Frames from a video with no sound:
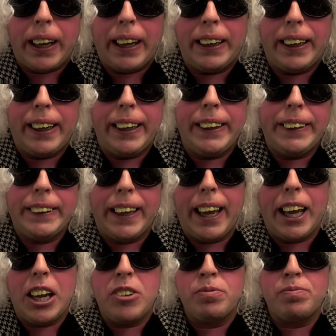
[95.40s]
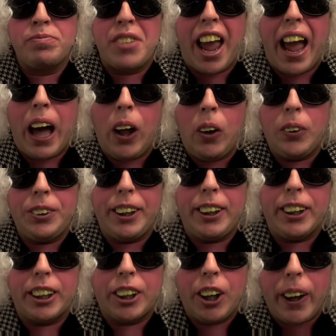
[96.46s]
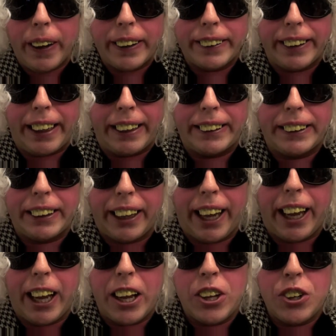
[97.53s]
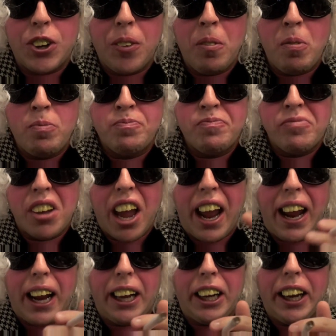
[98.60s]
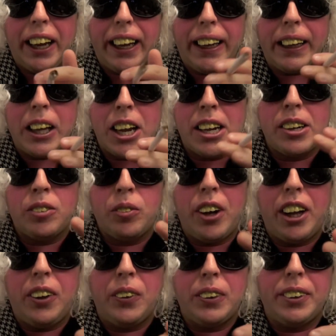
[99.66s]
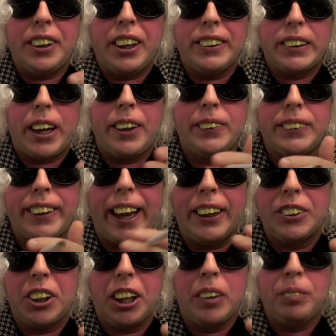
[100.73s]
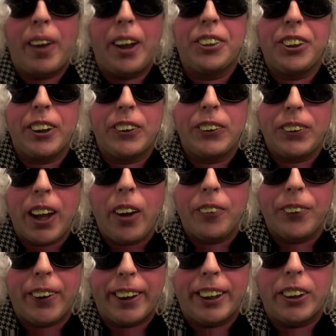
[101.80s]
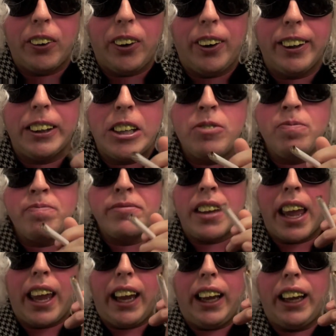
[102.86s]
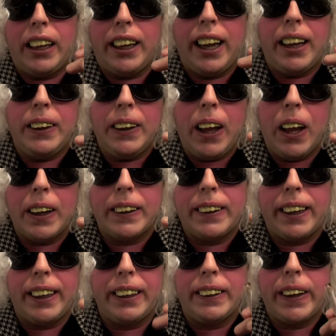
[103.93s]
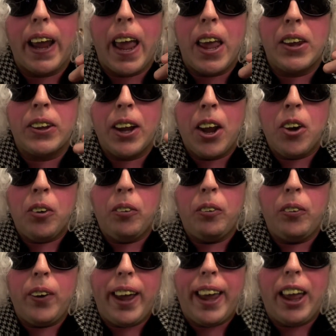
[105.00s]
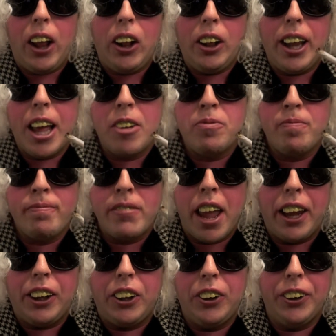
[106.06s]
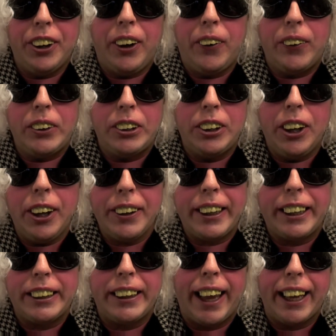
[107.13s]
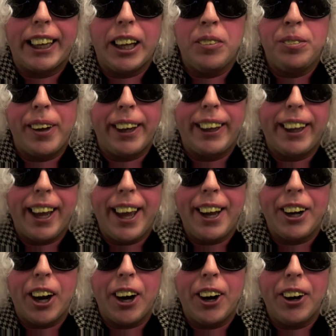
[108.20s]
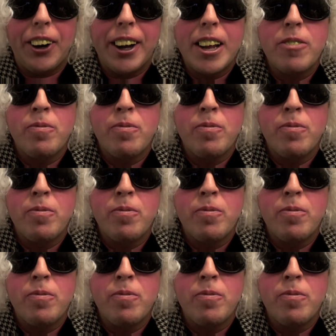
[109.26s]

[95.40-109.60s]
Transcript: And I said, how do you cook these things? And he, well, because I was asking about the stuffing and all, and he looks and he says, well, you don't look like a beginner.